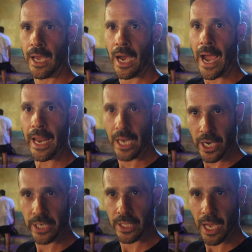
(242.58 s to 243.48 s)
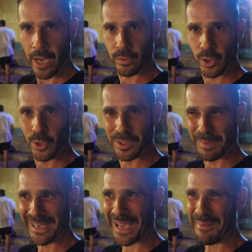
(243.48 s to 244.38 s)
I learned how to use
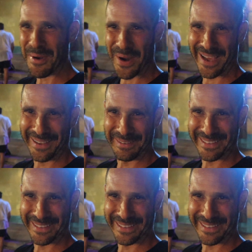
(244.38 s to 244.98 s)
my camera.